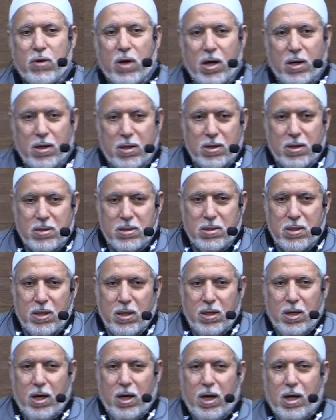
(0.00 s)
Congress
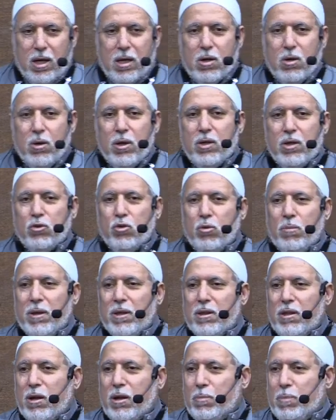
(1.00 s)
are going to
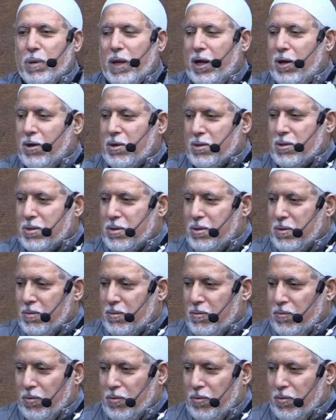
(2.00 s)
be their peers.